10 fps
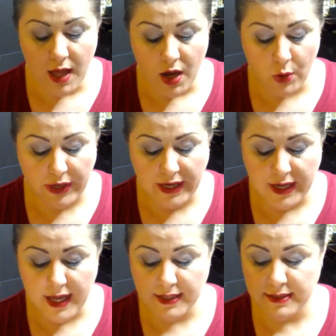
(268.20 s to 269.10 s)
Okay,
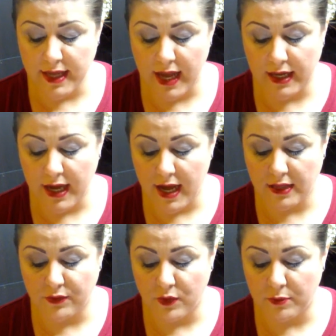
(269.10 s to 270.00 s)
next I
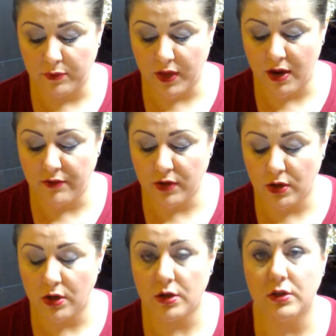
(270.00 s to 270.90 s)
got from
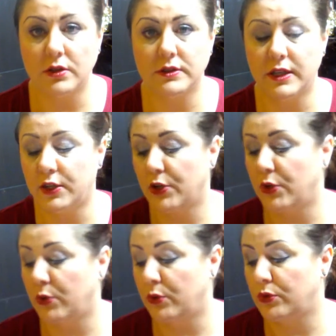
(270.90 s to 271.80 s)
CoverGirl their
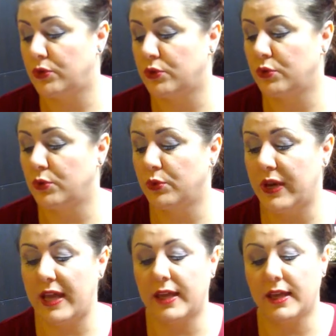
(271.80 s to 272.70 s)
new
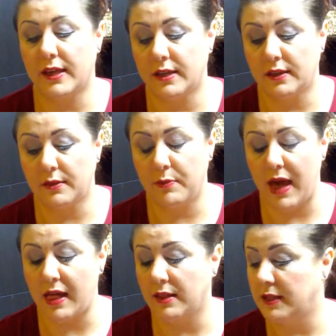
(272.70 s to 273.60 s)
truNaked
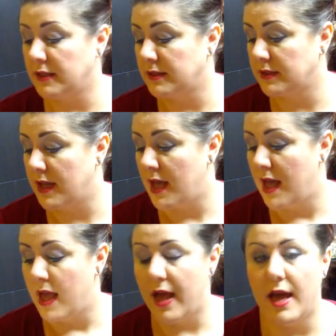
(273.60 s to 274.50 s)
palettes,
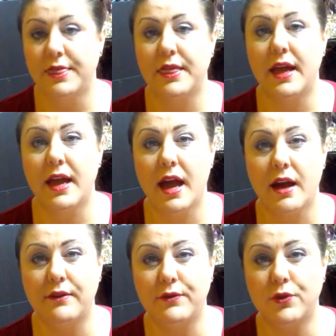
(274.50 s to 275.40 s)
and they
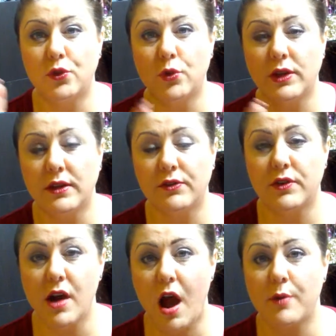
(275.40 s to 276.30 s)
have 3
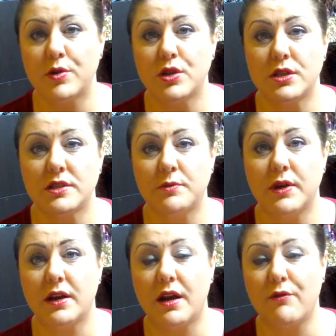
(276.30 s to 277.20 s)
different options,
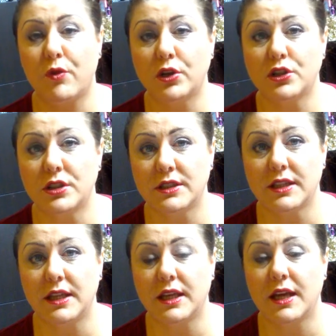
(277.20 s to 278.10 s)
but
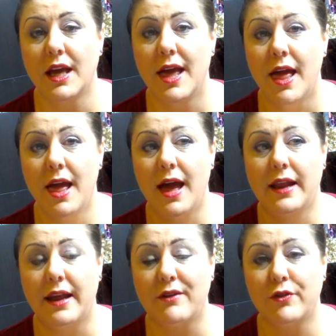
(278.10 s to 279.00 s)
unfortunately
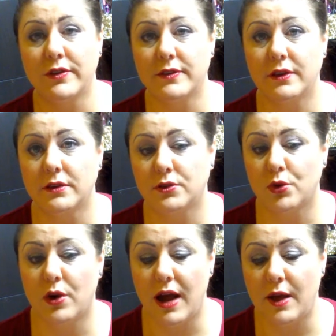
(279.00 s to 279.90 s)
at every single
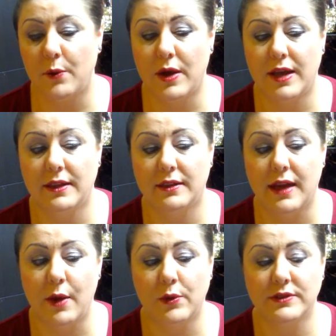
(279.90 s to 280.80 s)
store I went,
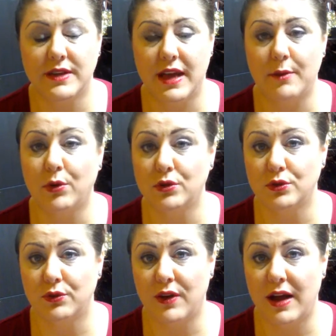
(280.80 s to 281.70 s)
I wasn't able
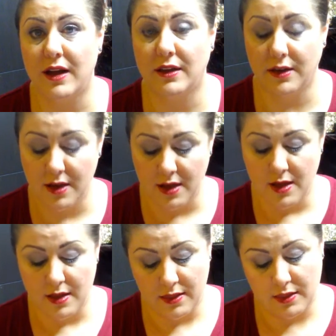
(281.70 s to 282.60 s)
to find
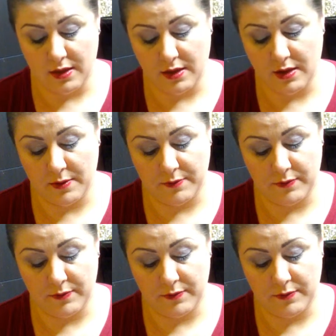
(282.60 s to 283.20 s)
the